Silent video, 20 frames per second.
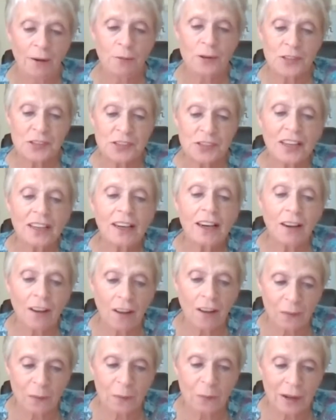singing
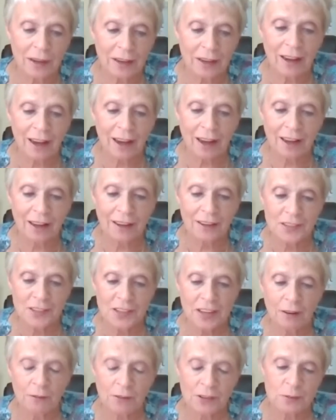on the weekends
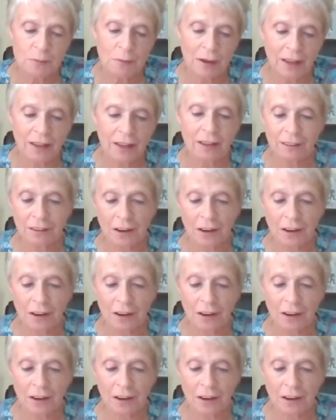and I was making